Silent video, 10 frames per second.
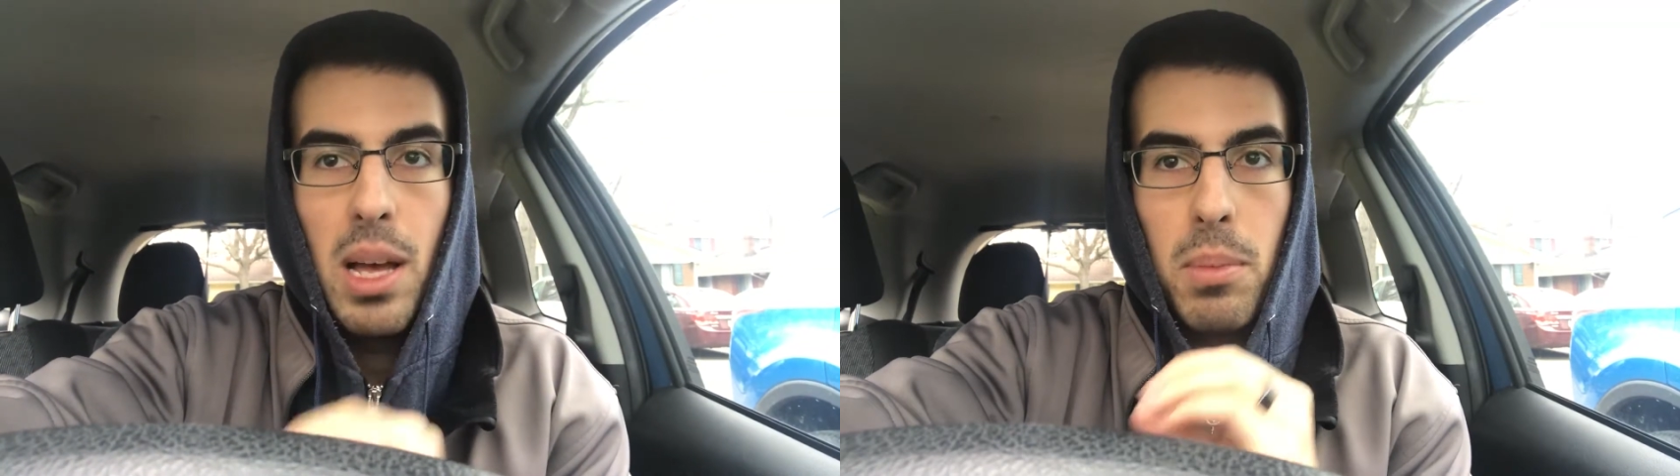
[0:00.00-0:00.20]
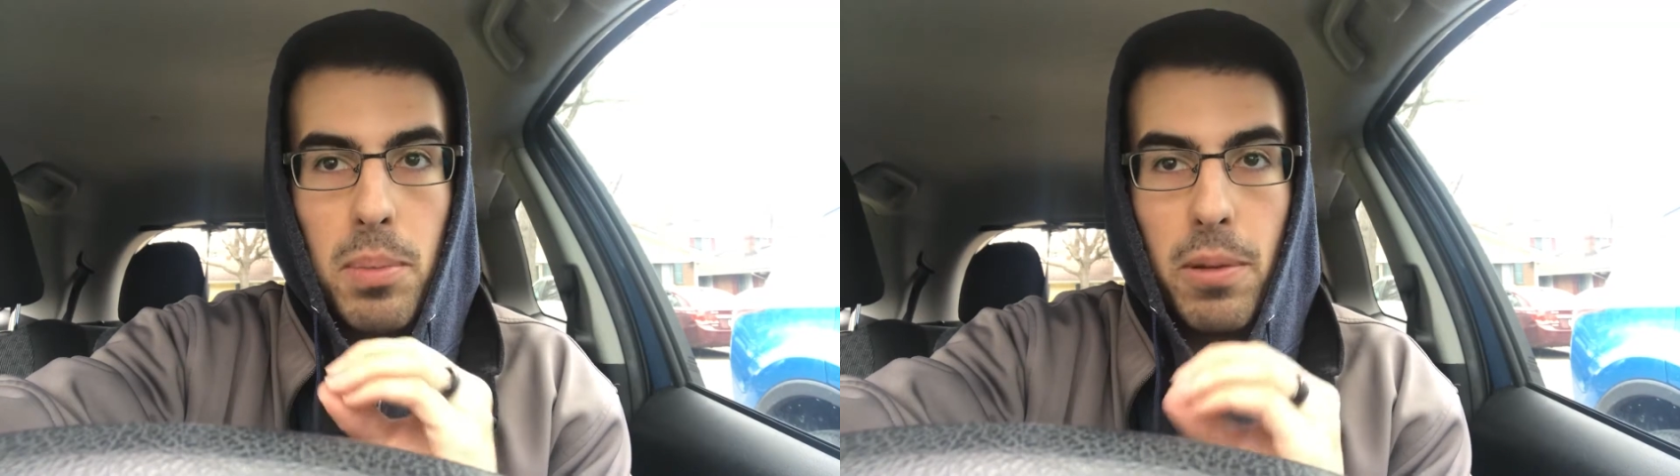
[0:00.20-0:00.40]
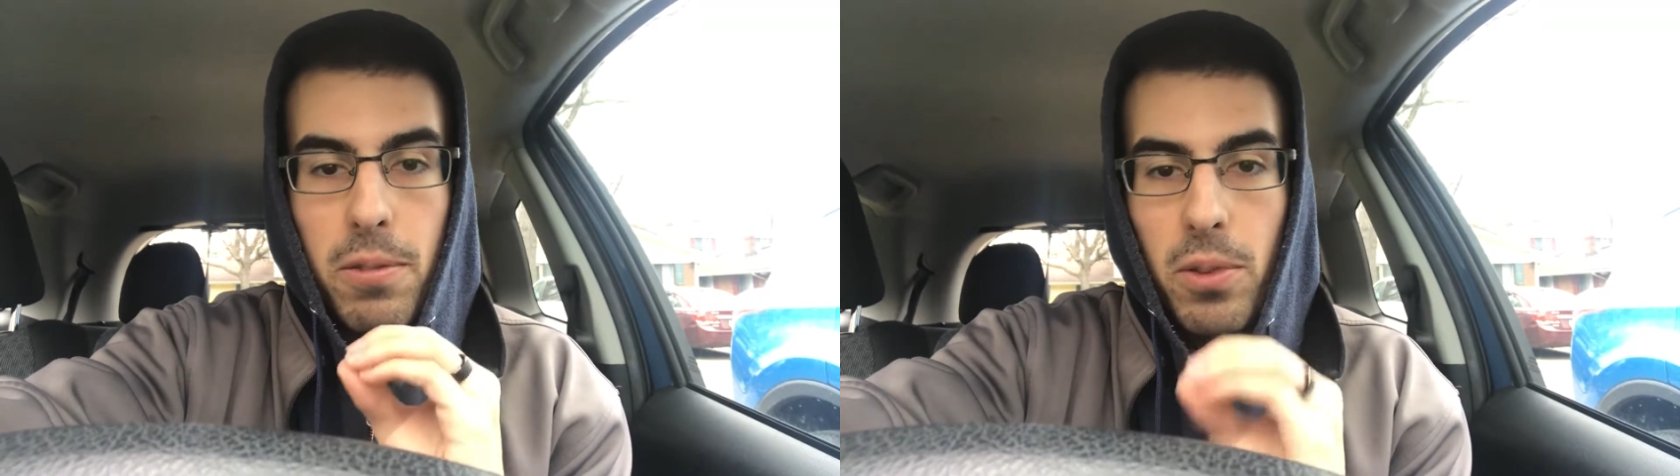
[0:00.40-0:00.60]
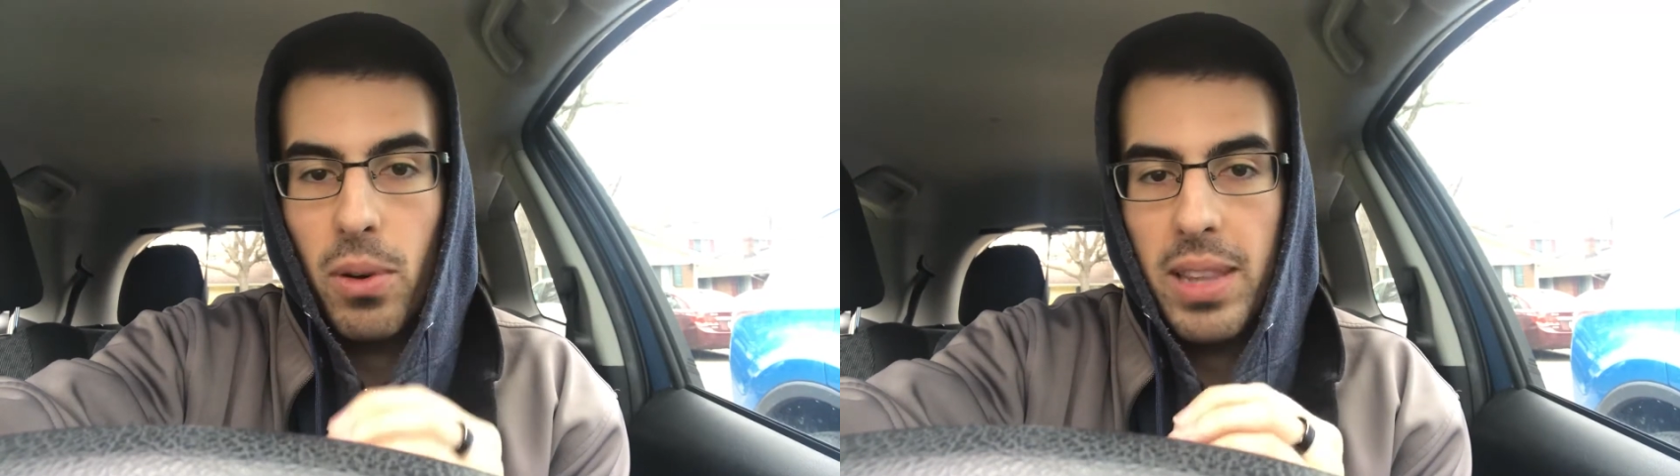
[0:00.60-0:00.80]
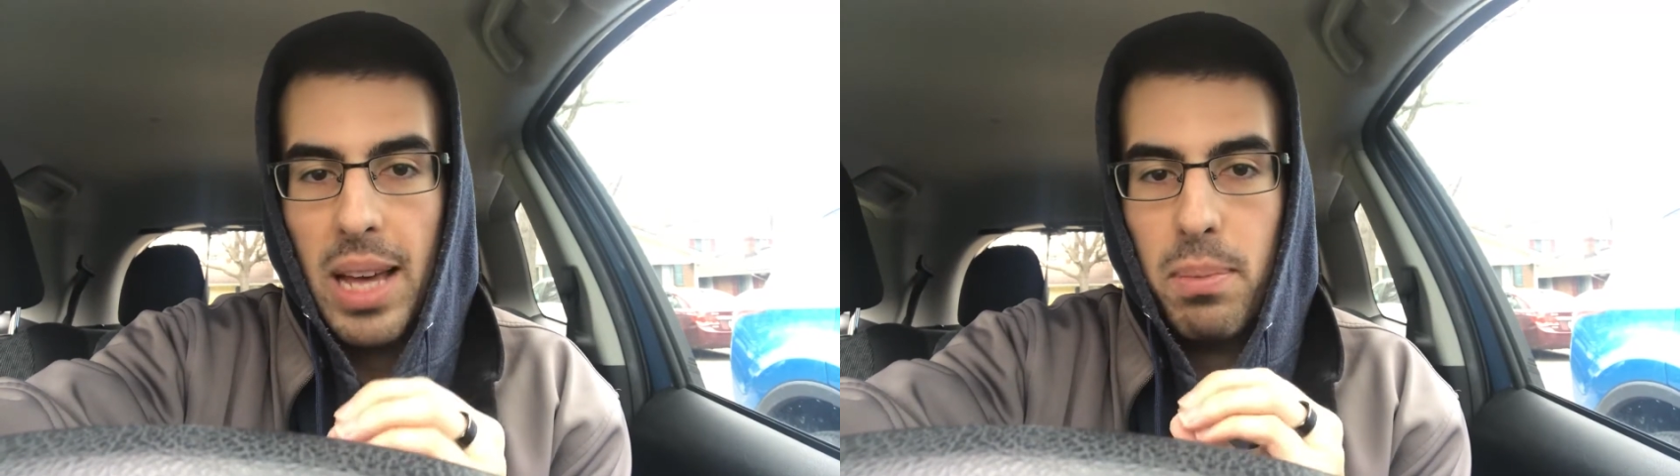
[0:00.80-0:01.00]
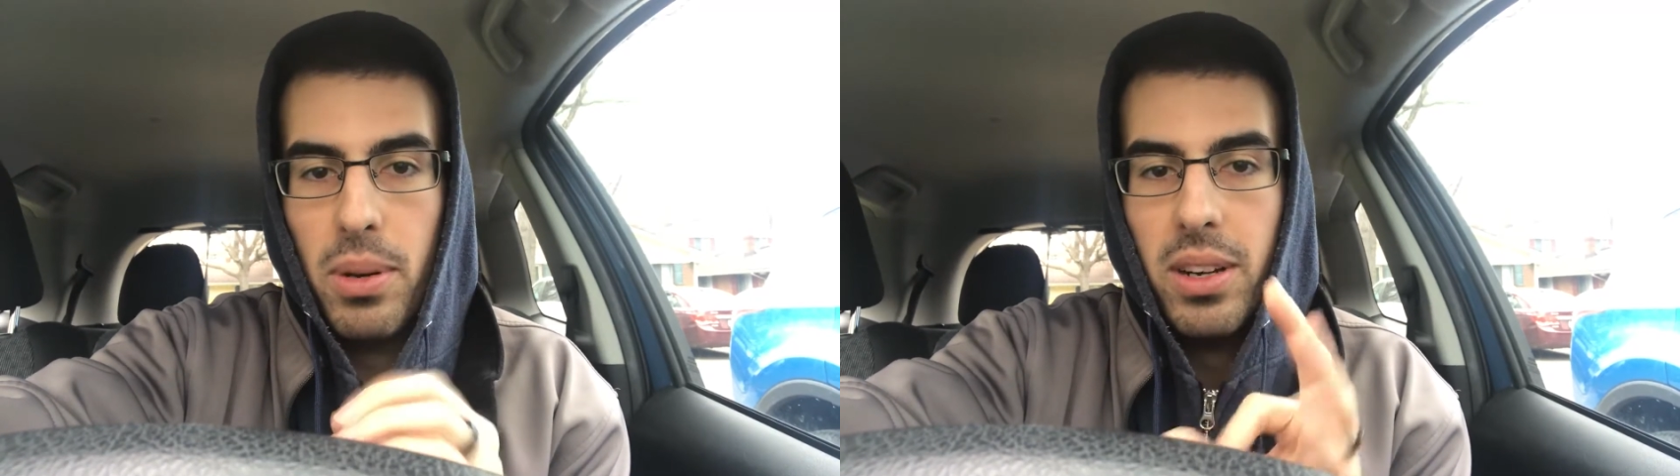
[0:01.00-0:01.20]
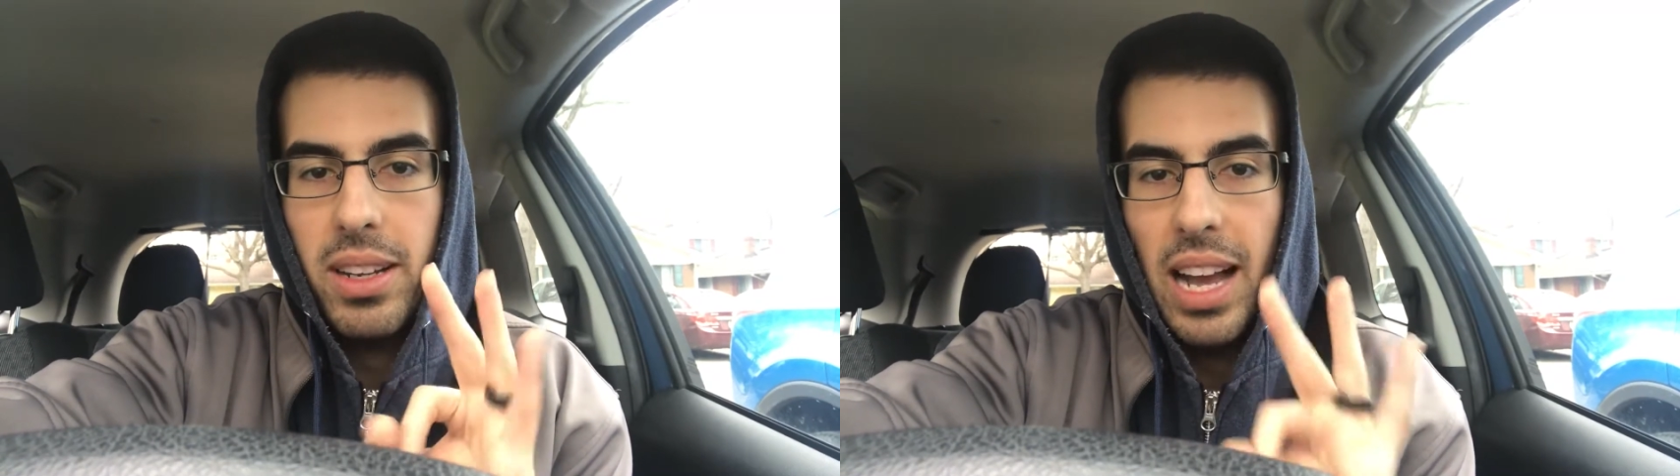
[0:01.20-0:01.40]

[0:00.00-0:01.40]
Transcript: But before that book,